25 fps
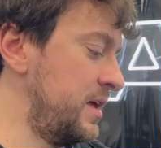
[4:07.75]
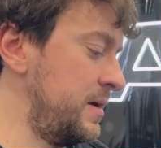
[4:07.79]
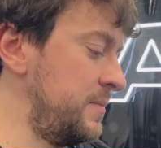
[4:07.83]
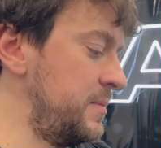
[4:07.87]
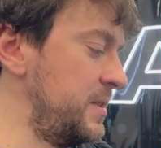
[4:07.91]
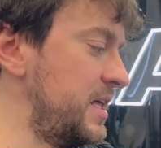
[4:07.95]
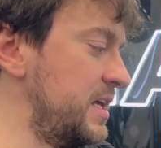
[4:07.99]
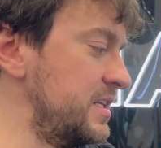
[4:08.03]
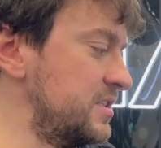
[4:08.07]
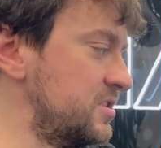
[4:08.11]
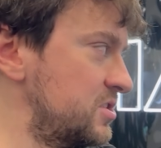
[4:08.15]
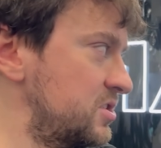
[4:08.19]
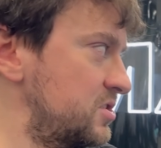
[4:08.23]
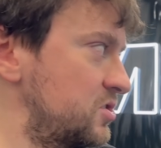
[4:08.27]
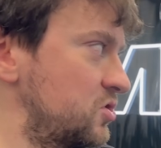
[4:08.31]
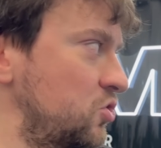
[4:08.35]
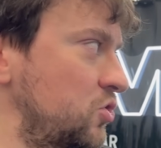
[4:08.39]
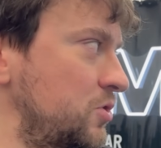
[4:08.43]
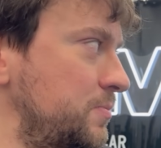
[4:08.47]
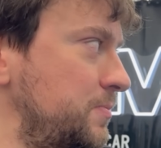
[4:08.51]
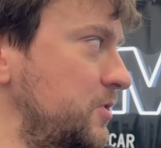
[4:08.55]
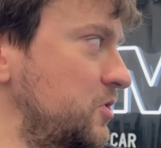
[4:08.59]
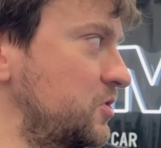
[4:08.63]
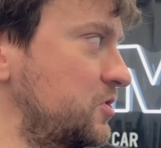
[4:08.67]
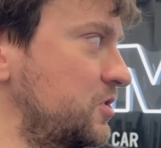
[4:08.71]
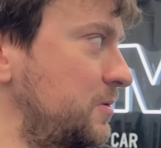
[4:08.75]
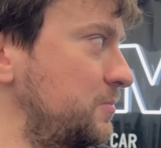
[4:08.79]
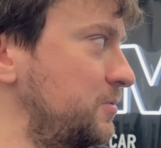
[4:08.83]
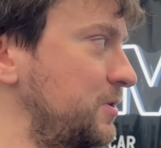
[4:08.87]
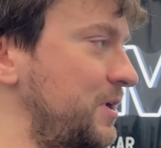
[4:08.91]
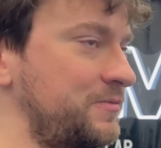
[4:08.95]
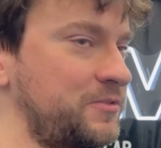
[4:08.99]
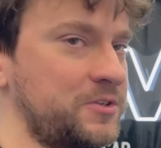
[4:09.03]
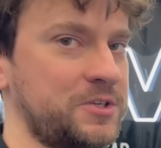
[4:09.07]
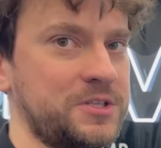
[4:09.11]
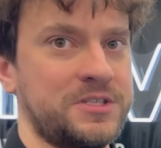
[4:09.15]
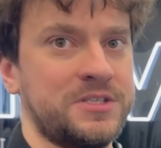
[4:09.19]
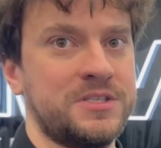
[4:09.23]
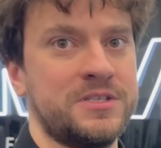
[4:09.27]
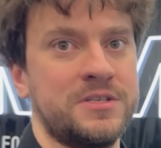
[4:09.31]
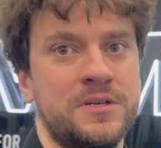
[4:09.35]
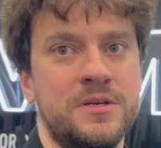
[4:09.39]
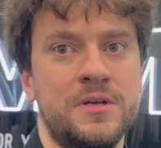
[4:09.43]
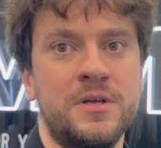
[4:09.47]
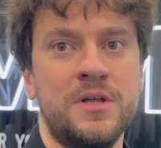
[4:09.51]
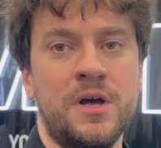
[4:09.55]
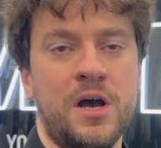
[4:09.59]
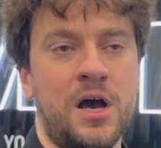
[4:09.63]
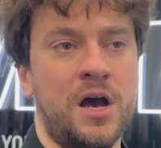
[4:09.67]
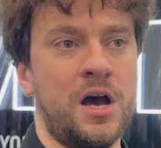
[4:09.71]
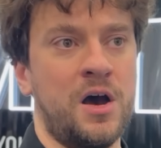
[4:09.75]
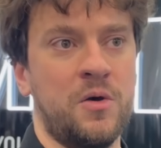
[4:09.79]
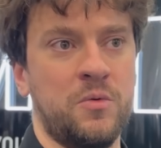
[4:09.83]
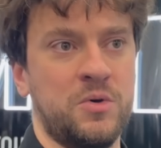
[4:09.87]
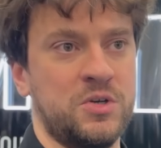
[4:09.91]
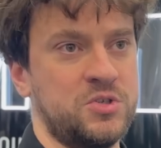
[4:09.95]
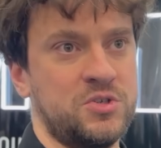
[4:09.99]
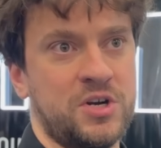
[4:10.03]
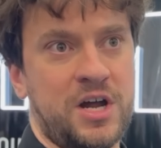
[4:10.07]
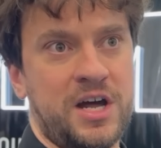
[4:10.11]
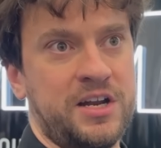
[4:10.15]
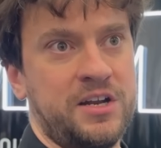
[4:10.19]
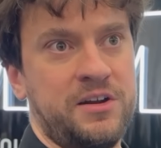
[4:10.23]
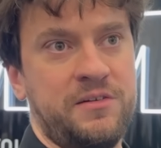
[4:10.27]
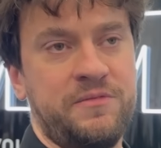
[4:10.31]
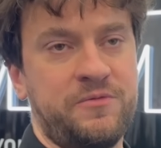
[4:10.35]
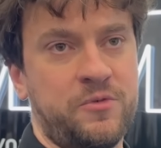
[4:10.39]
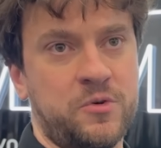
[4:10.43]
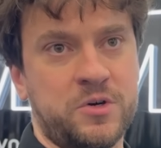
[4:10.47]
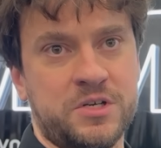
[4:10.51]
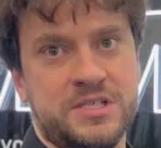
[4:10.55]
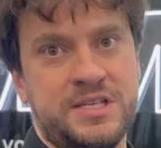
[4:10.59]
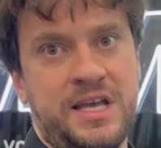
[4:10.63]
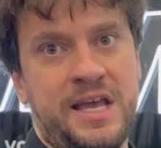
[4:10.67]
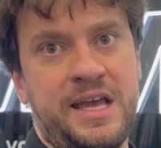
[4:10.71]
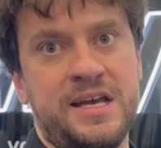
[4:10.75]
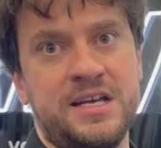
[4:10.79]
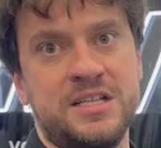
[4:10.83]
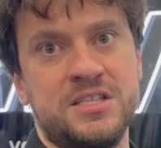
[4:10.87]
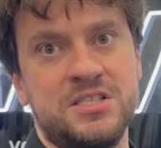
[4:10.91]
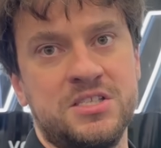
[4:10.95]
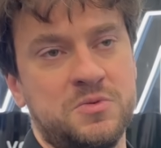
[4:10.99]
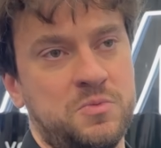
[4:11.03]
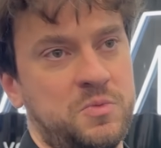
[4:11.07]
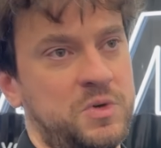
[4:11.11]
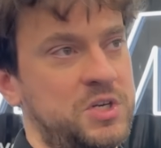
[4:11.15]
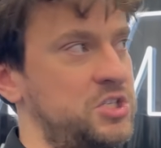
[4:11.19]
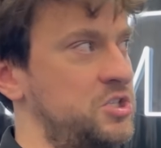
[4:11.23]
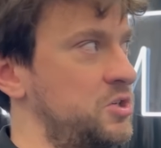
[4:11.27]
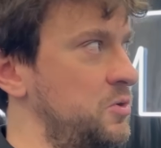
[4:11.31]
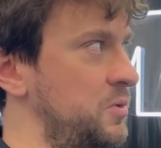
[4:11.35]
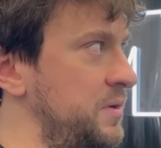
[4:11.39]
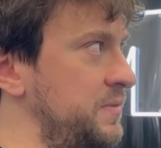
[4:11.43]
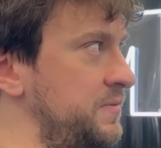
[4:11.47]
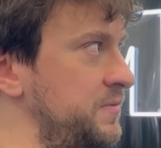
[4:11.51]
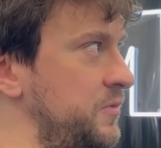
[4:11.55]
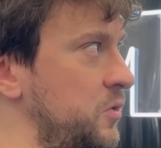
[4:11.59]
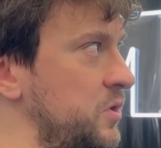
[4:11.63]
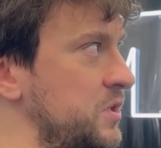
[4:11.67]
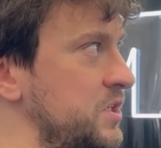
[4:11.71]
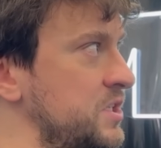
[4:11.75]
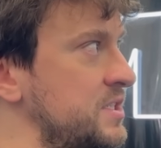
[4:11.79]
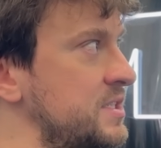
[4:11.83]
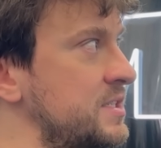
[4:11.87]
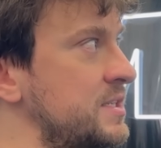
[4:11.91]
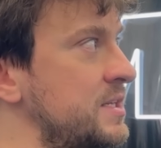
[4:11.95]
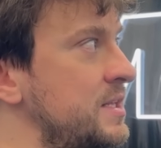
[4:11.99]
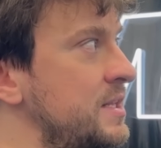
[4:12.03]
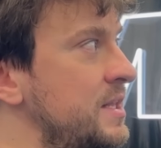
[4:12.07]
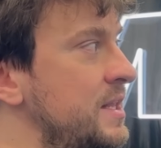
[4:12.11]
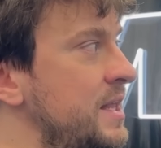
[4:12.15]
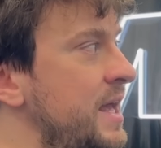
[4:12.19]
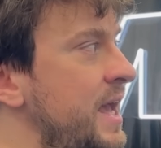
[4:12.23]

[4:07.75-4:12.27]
I mean, that's your personal preference. Uh, we do not enforce hands, we do enforce,